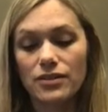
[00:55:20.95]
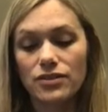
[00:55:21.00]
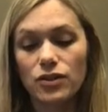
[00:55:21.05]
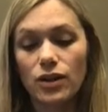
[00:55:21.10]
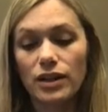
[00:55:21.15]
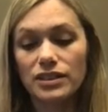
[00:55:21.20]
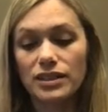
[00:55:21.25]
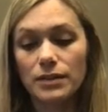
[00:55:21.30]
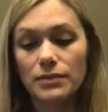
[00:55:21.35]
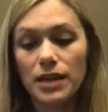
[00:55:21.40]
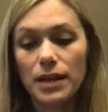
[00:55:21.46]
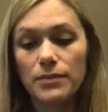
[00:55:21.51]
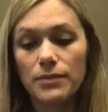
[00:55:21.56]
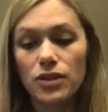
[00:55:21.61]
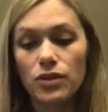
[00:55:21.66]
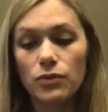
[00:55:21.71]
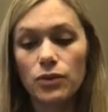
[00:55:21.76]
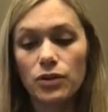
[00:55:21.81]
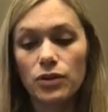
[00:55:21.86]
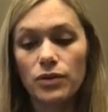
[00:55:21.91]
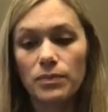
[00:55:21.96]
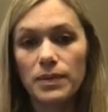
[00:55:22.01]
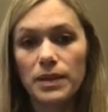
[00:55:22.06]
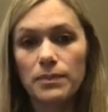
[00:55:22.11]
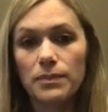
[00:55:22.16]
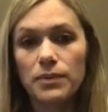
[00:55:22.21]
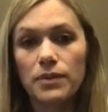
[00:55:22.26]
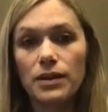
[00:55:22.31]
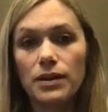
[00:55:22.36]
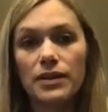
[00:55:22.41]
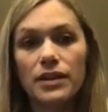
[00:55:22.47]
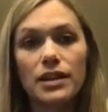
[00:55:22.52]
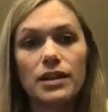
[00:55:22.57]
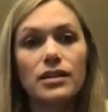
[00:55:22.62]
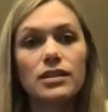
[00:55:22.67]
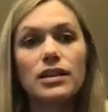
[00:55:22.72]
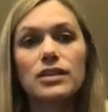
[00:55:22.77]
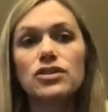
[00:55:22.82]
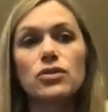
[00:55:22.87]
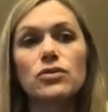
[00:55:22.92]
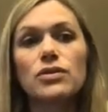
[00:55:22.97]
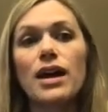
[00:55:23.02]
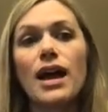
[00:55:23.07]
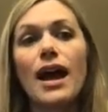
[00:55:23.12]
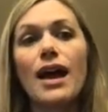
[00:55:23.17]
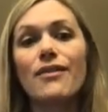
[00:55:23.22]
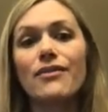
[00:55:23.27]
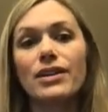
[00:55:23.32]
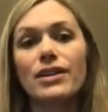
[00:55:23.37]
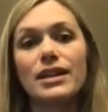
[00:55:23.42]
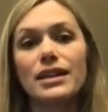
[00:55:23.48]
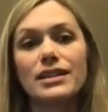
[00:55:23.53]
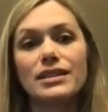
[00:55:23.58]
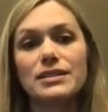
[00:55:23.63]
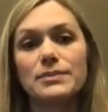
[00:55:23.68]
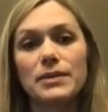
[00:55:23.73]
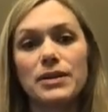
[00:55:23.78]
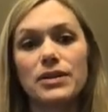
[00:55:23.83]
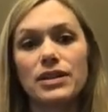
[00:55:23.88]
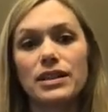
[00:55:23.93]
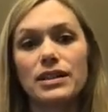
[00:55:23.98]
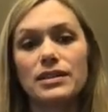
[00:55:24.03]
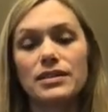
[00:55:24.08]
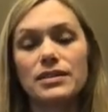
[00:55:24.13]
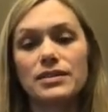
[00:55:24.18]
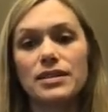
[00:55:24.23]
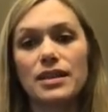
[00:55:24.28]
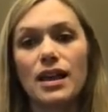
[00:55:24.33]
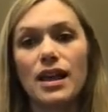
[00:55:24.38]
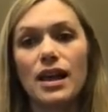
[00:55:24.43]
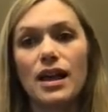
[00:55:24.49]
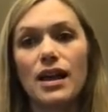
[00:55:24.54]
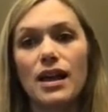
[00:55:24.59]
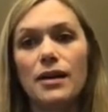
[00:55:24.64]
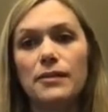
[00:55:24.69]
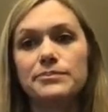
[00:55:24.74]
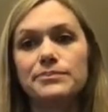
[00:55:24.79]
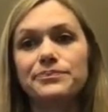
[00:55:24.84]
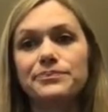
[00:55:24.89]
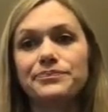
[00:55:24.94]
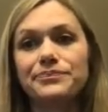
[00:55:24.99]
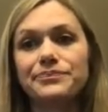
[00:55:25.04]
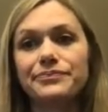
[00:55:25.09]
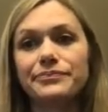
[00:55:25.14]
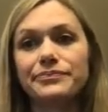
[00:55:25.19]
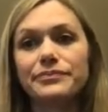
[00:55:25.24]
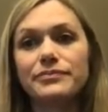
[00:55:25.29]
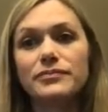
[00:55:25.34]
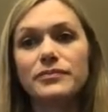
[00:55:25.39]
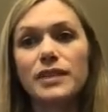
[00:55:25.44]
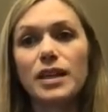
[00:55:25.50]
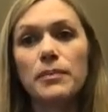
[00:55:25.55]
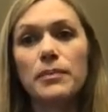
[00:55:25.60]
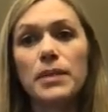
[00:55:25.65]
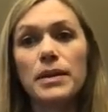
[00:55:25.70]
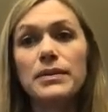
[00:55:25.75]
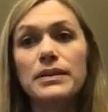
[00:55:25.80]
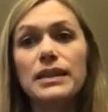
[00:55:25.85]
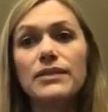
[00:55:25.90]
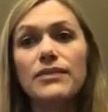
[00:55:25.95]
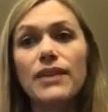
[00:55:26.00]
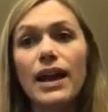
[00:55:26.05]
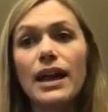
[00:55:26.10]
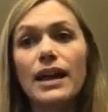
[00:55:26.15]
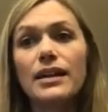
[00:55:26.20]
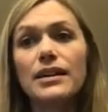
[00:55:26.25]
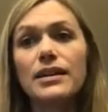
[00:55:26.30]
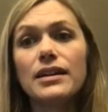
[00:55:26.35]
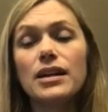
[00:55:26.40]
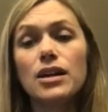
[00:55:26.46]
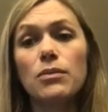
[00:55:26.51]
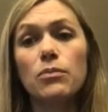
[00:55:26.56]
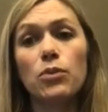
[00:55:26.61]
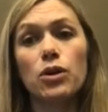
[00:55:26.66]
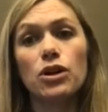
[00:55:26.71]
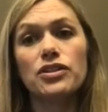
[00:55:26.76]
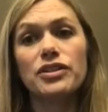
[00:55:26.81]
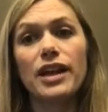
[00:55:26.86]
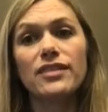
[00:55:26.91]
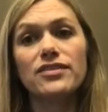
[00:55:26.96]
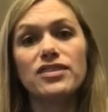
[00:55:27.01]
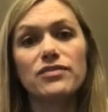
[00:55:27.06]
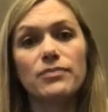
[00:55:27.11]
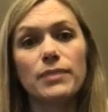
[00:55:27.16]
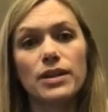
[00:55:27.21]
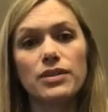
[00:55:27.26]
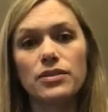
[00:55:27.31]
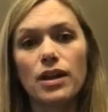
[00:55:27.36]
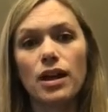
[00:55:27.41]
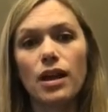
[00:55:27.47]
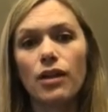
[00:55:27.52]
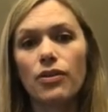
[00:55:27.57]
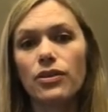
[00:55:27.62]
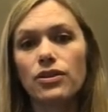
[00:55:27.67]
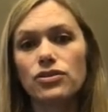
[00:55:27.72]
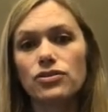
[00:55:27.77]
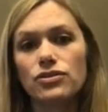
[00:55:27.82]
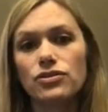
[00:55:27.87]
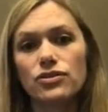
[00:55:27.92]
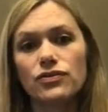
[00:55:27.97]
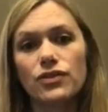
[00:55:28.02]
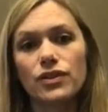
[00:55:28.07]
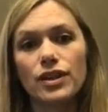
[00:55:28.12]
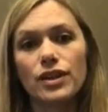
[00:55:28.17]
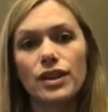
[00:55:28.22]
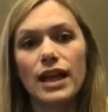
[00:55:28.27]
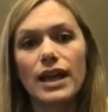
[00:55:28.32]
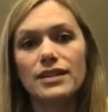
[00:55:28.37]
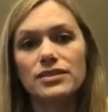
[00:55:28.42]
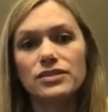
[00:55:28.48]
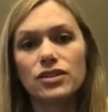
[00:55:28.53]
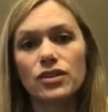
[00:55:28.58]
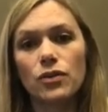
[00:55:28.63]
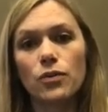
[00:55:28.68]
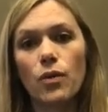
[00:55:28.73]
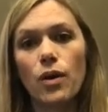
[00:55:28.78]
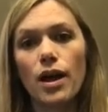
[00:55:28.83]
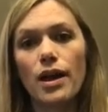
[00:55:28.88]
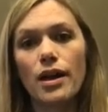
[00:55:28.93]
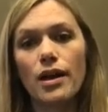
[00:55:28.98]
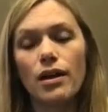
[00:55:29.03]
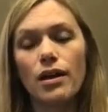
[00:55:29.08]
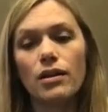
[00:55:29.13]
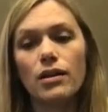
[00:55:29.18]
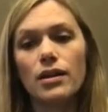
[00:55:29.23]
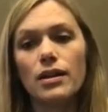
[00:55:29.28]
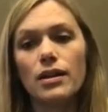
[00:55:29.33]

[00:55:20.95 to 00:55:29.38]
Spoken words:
So sometimes I'll work with people and they don't have any experience. Maybe they've had more intensive mental health issues for the last little while,